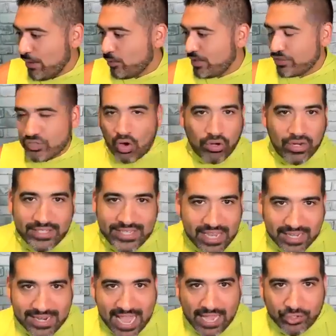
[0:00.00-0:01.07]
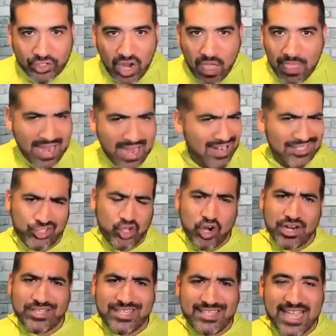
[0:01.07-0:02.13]
would have totally taken action on that. And it
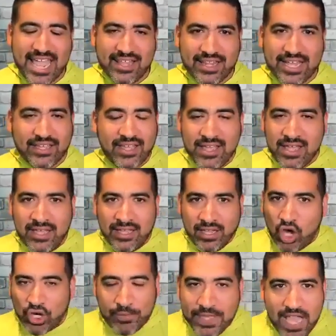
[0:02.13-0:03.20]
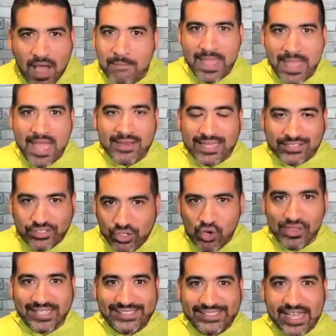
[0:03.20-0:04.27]
started today. Like, hook me up, man. Let's do
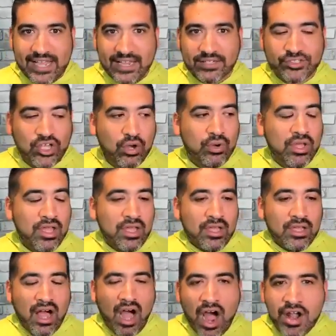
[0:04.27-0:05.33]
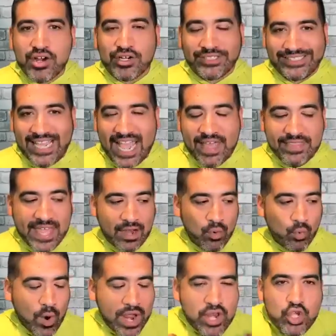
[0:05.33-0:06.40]
this thing. So understand that
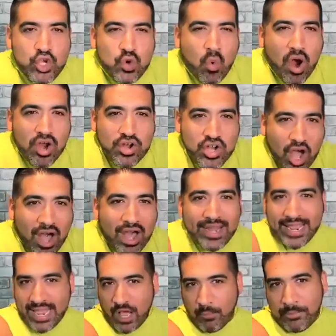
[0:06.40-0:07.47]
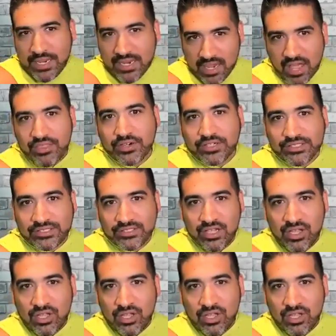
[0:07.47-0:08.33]
when you are not helping others